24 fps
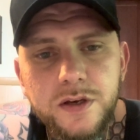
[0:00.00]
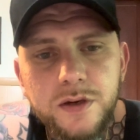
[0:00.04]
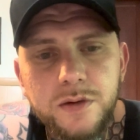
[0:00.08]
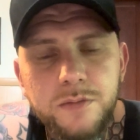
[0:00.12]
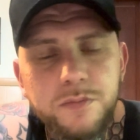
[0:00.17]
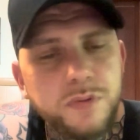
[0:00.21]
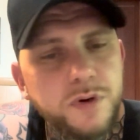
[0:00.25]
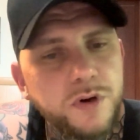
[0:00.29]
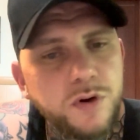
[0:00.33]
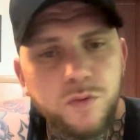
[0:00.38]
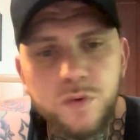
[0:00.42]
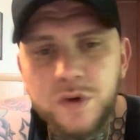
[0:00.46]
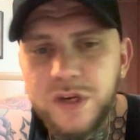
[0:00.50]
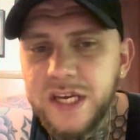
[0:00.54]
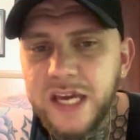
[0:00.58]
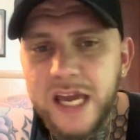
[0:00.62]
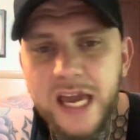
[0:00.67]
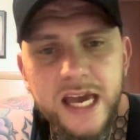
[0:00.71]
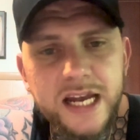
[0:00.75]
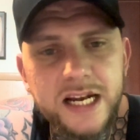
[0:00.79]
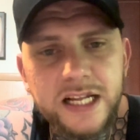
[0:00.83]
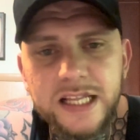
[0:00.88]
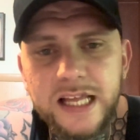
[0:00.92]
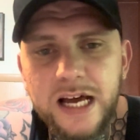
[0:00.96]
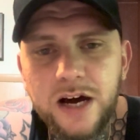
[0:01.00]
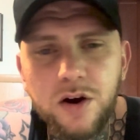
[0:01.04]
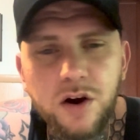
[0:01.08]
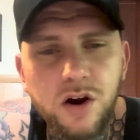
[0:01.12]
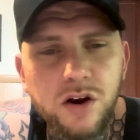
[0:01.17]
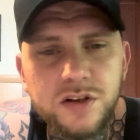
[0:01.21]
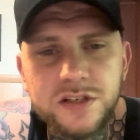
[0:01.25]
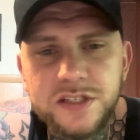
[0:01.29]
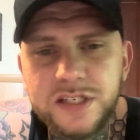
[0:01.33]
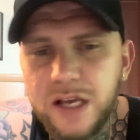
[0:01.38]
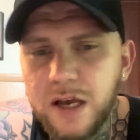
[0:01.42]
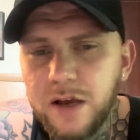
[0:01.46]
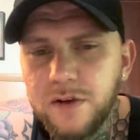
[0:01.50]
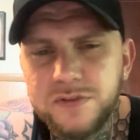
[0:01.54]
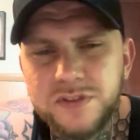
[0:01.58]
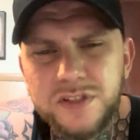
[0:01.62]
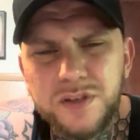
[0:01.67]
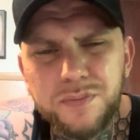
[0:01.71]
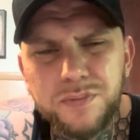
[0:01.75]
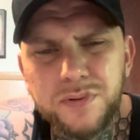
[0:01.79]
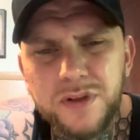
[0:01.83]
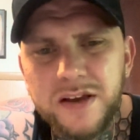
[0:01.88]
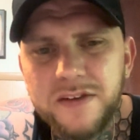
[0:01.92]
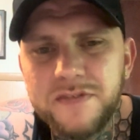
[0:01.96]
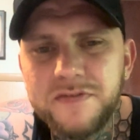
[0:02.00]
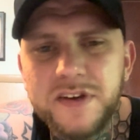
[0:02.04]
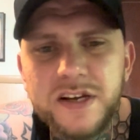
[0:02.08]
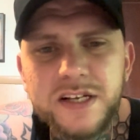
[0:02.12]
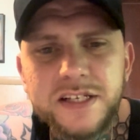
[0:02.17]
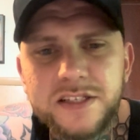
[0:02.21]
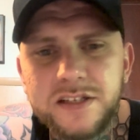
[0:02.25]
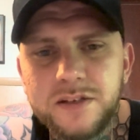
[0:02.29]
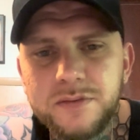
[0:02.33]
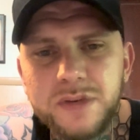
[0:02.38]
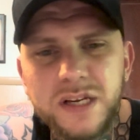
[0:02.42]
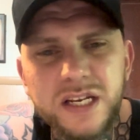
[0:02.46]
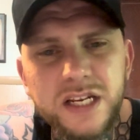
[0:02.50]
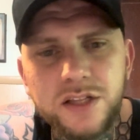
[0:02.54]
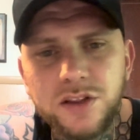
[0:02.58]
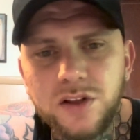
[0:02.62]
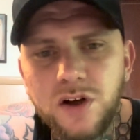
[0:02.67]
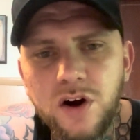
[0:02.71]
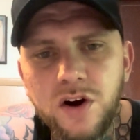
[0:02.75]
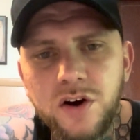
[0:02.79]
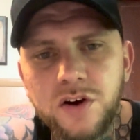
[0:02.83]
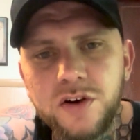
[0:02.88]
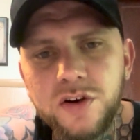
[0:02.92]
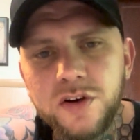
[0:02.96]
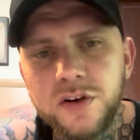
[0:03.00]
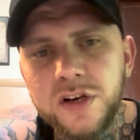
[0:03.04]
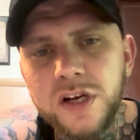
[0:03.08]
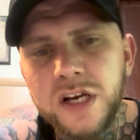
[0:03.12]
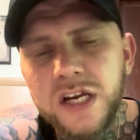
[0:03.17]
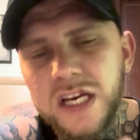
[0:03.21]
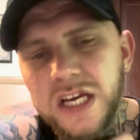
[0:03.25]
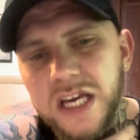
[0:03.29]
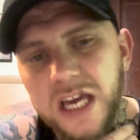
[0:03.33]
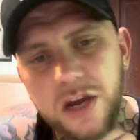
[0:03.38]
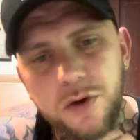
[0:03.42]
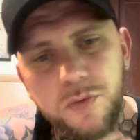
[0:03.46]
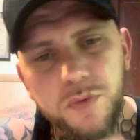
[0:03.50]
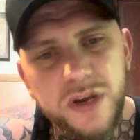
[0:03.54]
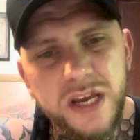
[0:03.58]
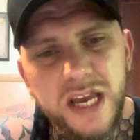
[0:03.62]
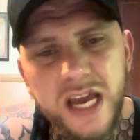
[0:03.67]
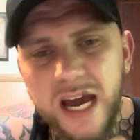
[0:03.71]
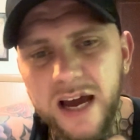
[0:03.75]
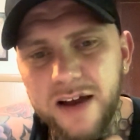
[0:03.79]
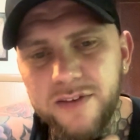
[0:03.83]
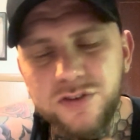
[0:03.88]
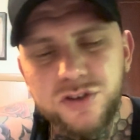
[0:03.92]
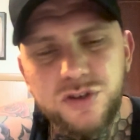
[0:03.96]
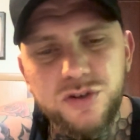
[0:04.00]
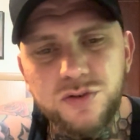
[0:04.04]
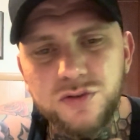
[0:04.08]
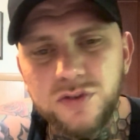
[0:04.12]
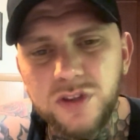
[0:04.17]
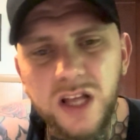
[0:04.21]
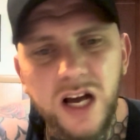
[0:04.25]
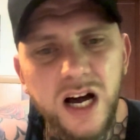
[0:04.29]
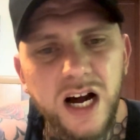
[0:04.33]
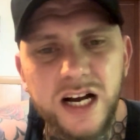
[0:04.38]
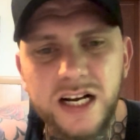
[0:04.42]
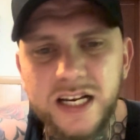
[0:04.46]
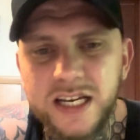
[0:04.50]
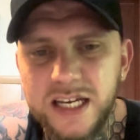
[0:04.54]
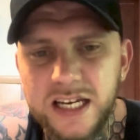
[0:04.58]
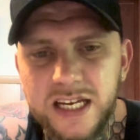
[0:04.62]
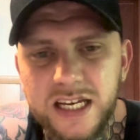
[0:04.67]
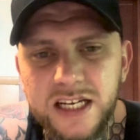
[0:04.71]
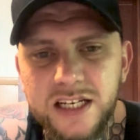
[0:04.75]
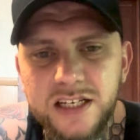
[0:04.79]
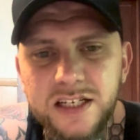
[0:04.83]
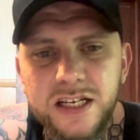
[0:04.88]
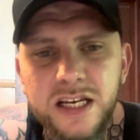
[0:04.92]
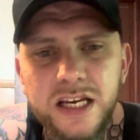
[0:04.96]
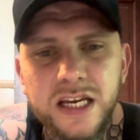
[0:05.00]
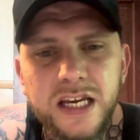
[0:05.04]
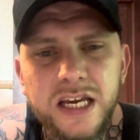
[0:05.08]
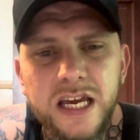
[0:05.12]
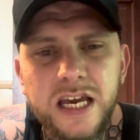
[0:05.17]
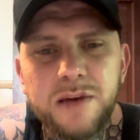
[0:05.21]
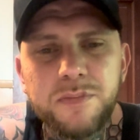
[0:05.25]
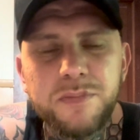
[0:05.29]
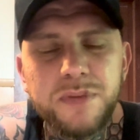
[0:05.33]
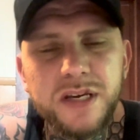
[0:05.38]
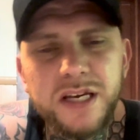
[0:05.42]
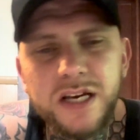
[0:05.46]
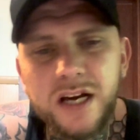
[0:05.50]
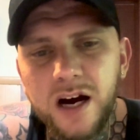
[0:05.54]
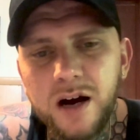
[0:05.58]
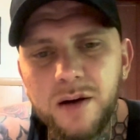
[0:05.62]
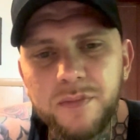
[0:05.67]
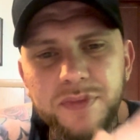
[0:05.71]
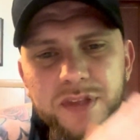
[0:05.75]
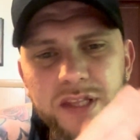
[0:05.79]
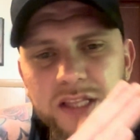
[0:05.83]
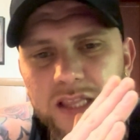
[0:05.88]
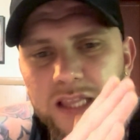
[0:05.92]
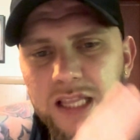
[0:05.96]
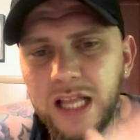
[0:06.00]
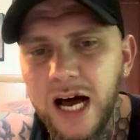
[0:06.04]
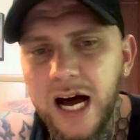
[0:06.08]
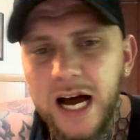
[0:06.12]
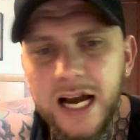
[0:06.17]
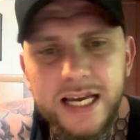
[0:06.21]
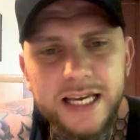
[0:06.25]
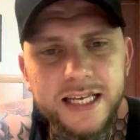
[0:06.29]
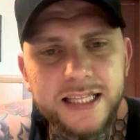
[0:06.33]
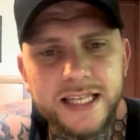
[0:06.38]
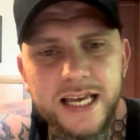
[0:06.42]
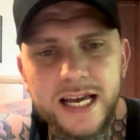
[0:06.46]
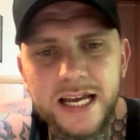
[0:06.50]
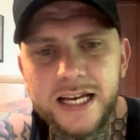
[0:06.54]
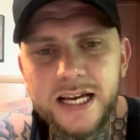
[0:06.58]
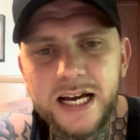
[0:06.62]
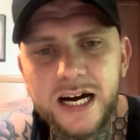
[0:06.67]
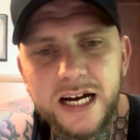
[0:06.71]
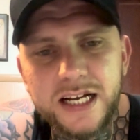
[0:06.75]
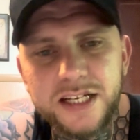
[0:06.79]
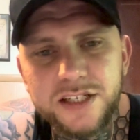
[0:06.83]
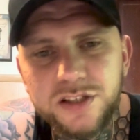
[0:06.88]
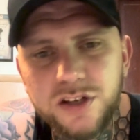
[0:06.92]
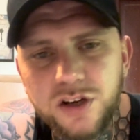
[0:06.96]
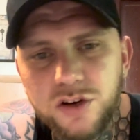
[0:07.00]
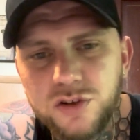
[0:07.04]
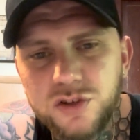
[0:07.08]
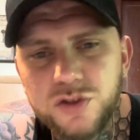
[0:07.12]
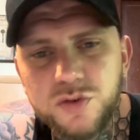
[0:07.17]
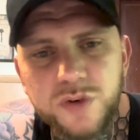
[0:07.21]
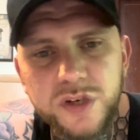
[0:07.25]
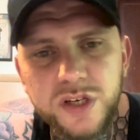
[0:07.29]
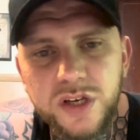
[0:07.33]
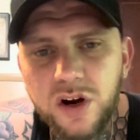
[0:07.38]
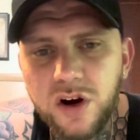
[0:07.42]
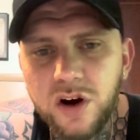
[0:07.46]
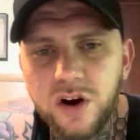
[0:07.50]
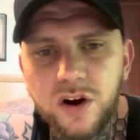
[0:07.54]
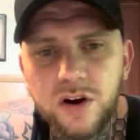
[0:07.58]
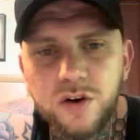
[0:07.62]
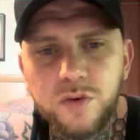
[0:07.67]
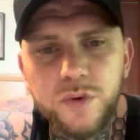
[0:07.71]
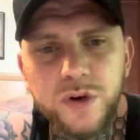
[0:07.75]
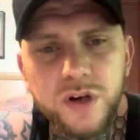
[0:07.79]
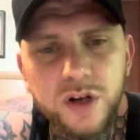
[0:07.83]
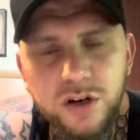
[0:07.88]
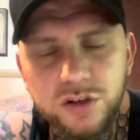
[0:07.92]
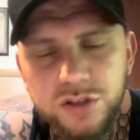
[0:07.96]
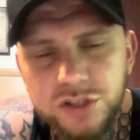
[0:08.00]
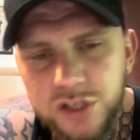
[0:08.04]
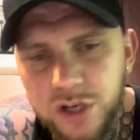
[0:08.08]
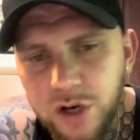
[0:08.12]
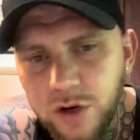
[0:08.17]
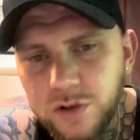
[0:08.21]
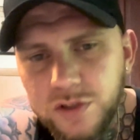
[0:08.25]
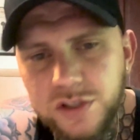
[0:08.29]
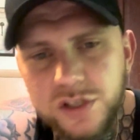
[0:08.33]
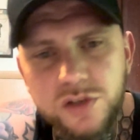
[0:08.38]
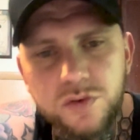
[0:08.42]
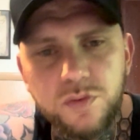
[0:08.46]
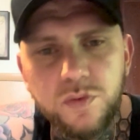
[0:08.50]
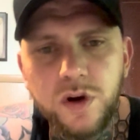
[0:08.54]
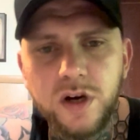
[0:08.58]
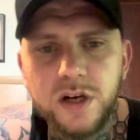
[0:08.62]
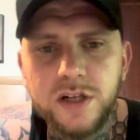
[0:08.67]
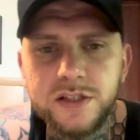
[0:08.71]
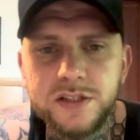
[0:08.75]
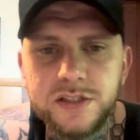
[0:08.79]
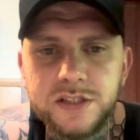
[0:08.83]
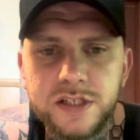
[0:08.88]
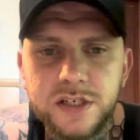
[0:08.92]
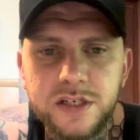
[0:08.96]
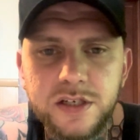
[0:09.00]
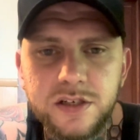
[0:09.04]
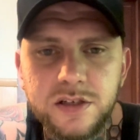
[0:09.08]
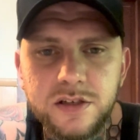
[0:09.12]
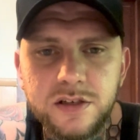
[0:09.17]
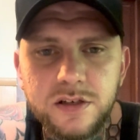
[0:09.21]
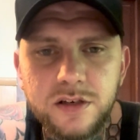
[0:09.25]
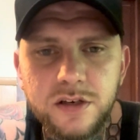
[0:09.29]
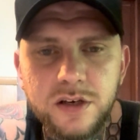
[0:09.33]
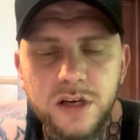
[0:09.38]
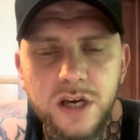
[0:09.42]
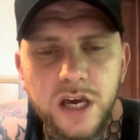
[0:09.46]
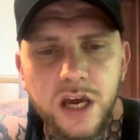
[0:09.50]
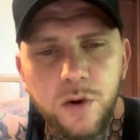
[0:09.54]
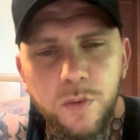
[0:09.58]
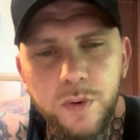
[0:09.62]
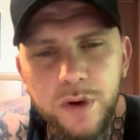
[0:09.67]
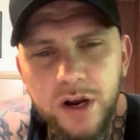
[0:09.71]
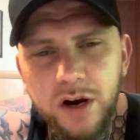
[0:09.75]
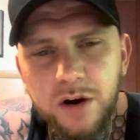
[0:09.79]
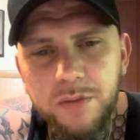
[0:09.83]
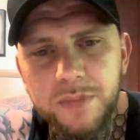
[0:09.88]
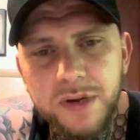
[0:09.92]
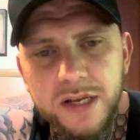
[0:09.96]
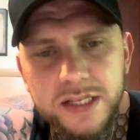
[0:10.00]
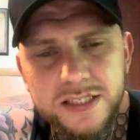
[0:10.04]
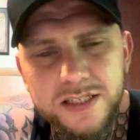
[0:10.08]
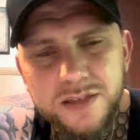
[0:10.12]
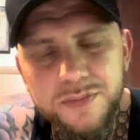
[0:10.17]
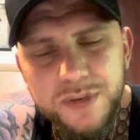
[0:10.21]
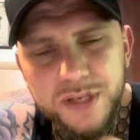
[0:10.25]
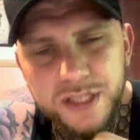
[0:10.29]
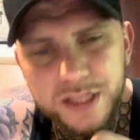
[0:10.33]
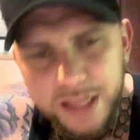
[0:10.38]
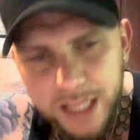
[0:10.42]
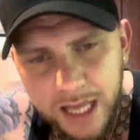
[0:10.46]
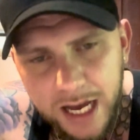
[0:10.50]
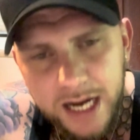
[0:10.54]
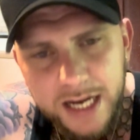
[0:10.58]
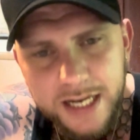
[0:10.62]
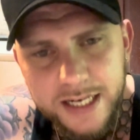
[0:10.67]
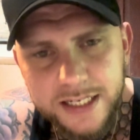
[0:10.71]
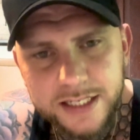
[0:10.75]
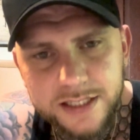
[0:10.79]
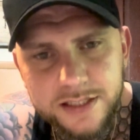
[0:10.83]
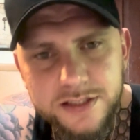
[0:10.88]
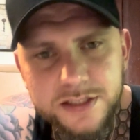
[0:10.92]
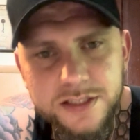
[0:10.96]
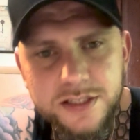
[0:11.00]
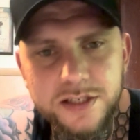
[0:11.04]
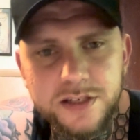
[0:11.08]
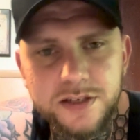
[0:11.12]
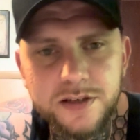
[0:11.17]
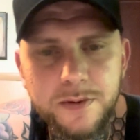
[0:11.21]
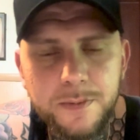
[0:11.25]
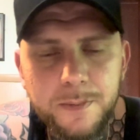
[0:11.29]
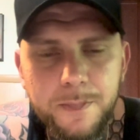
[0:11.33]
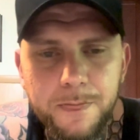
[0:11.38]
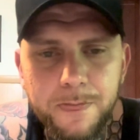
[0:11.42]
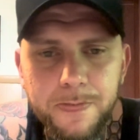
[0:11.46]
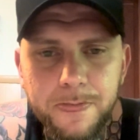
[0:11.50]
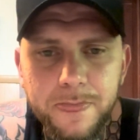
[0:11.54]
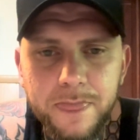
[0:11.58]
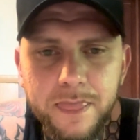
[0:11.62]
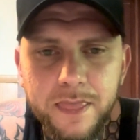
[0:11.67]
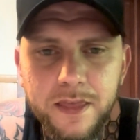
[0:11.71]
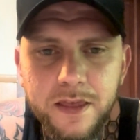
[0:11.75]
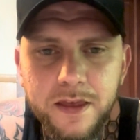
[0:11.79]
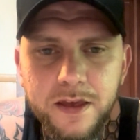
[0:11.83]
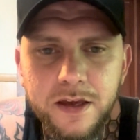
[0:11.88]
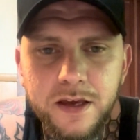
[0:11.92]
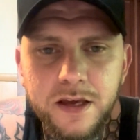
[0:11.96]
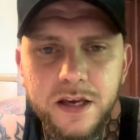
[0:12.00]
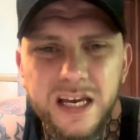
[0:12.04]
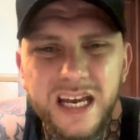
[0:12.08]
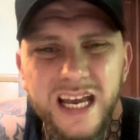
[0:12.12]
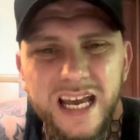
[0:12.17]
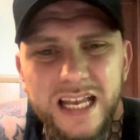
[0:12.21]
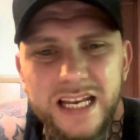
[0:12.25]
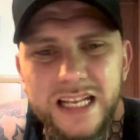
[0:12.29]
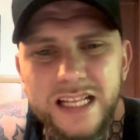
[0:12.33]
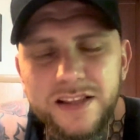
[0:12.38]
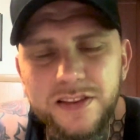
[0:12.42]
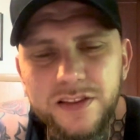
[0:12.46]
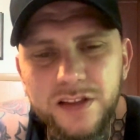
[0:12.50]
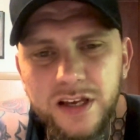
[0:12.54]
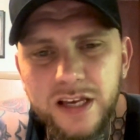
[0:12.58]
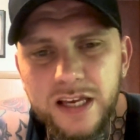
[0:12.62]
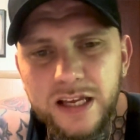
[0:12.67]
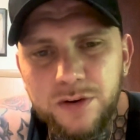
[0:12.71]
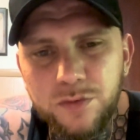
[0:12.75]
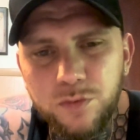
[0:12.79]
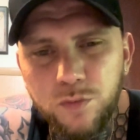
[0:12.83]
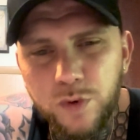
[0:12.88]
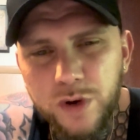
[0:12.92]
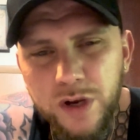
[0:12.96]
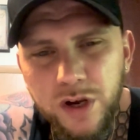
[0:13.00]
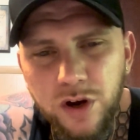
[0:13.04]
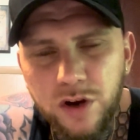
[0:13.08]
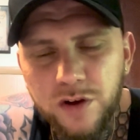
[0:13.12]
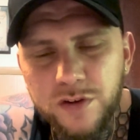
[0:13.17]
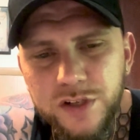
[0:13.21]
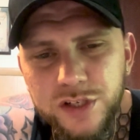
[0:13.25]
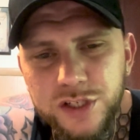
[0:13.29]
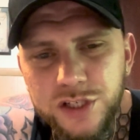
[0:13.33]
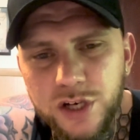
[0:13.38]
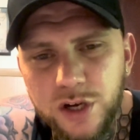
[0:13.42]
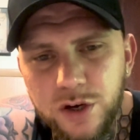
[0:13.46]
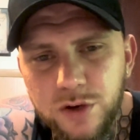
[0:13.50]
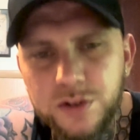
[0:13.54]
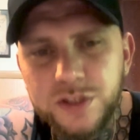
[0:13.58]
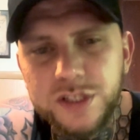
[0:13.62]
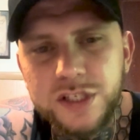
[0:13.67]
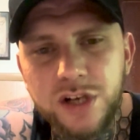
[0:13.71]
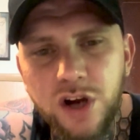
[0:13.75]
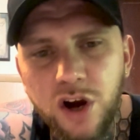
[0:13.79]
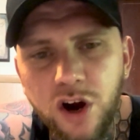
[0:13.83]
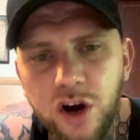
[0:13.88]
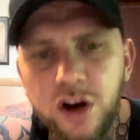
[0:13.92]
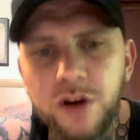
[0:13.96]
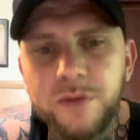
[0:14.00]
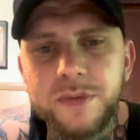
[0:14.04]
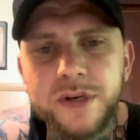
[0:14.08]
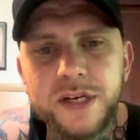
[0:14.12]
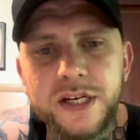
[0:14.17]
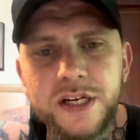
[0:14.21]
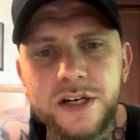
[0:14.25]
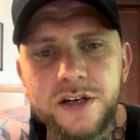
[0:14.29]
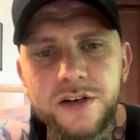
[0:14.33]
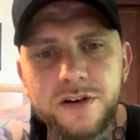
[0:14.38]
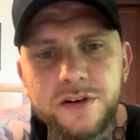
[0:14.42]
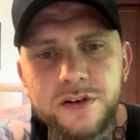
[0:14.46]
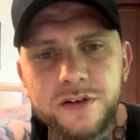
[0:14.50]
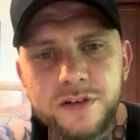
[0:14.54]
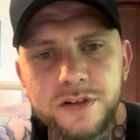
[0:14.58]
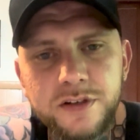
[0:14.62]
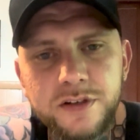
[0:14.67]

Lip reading: But we can't allow ourselves to play victim any longer, and we have to lock in and become the lion that God knows we are. We are chosen ones, and we are meant to be lions. And we are the chosen army here.